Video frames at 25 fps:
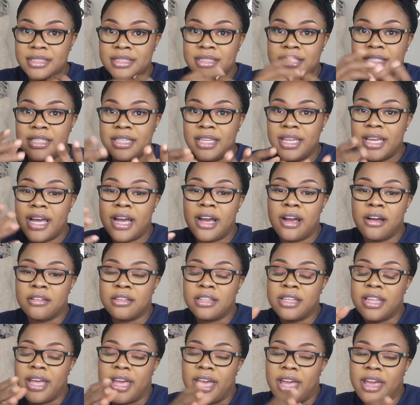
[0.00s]
see how
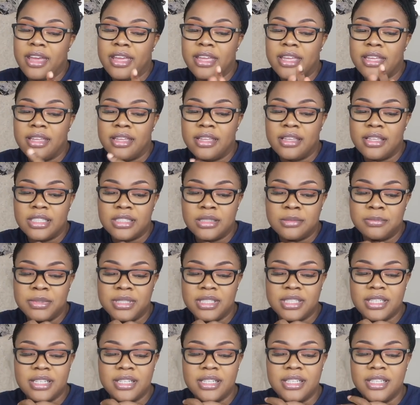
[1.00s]
that is,
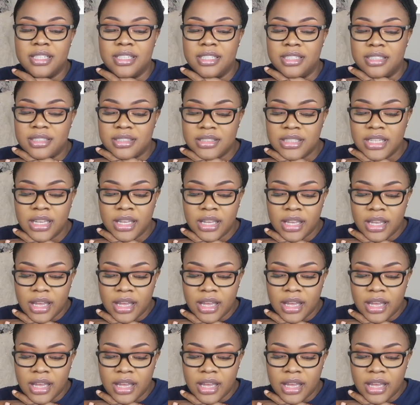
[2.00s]
because